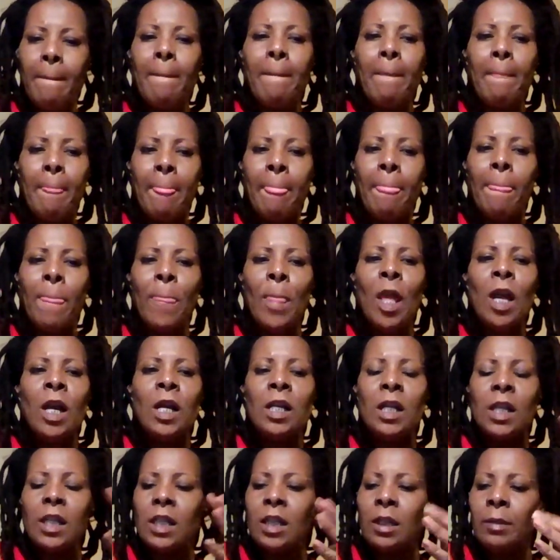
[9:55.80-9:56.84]
and
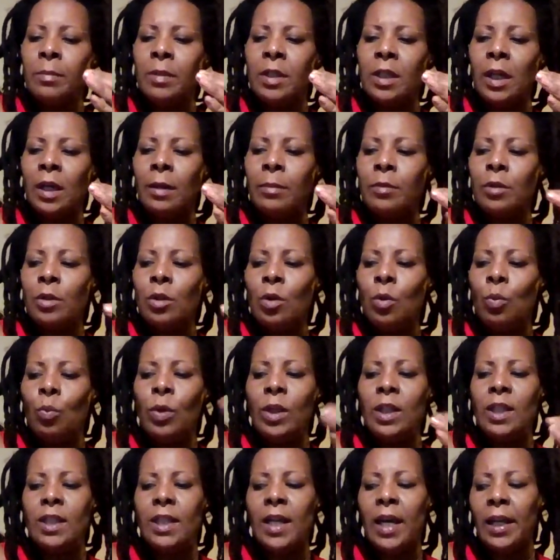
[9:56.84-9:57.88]
sometimes we
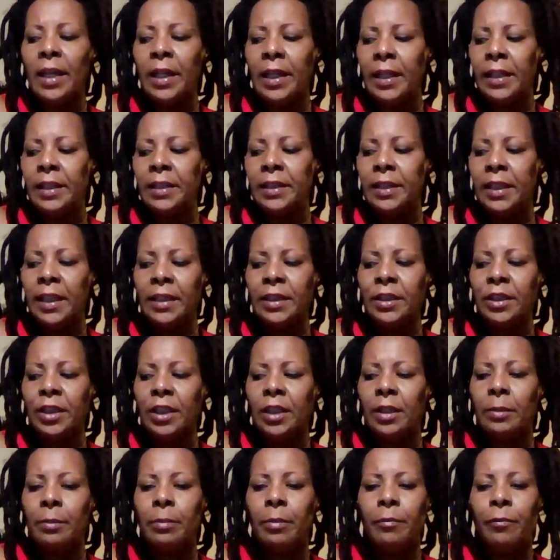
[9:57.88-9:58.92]
set an
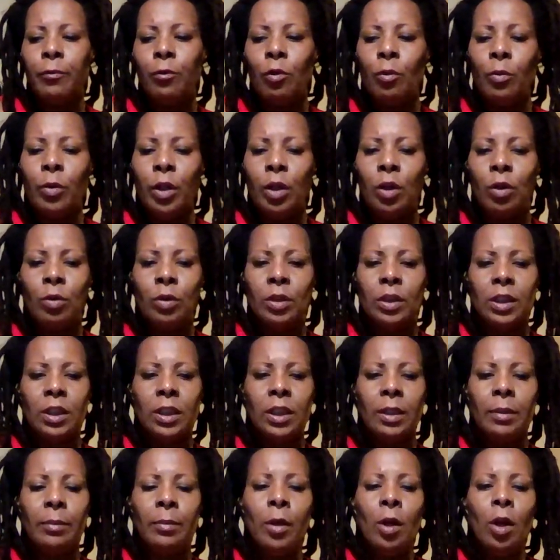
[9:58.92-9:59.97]
intention before we go to
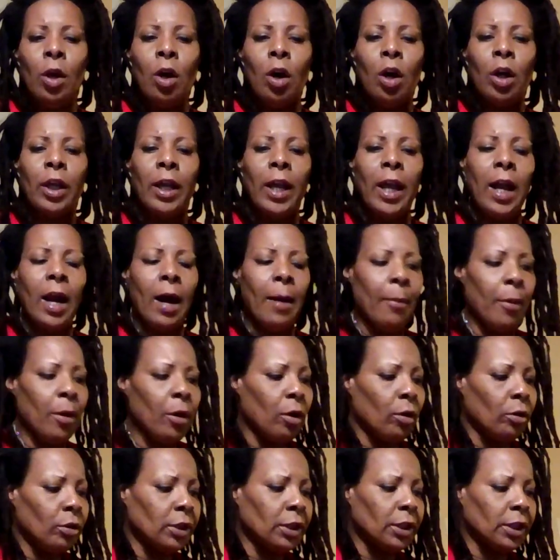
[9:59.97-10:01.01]
sleep. Okay, I'm going to
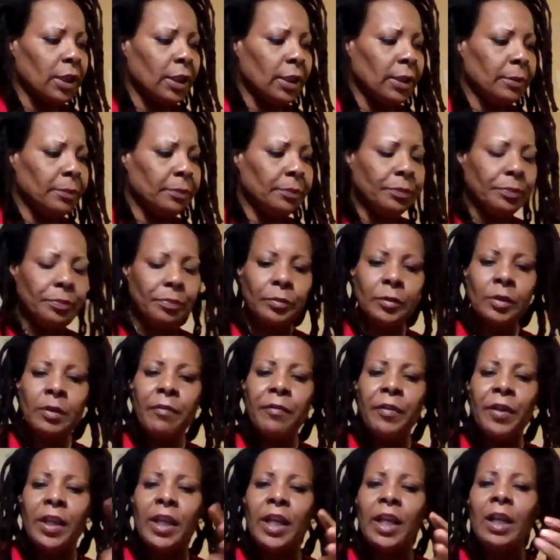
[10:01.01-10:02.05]
go to sleep
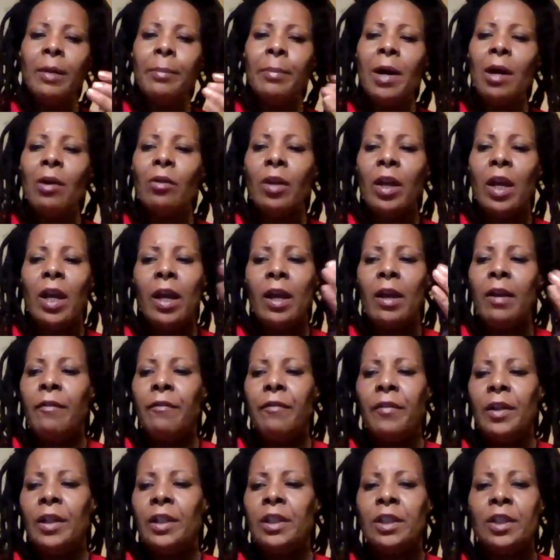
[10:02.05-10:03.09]
Forget about it
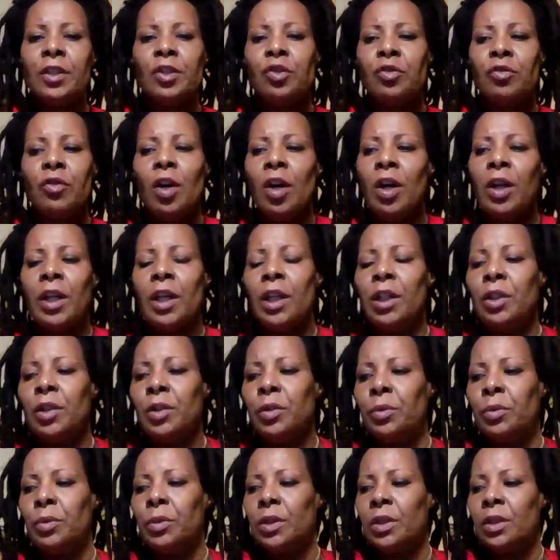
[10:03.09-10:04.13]
if it's drug
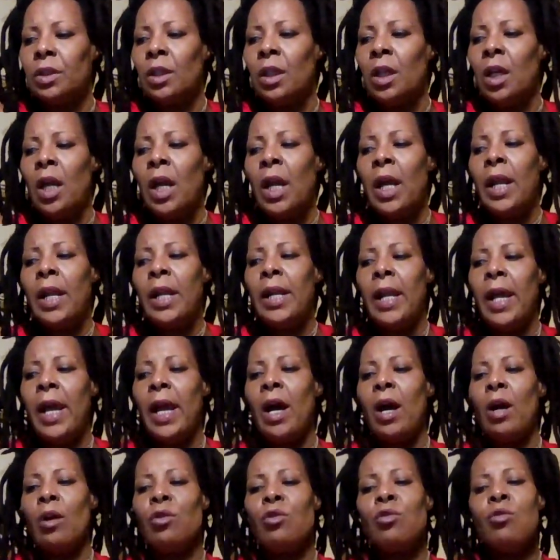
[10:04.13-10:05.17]
induced.
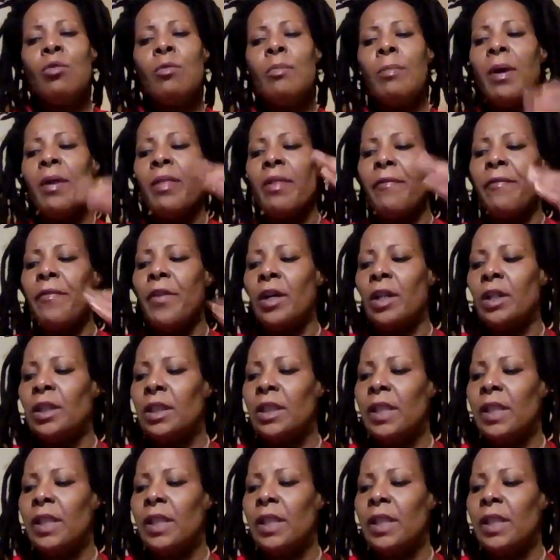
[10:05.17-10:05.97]
Now, you motherfuckers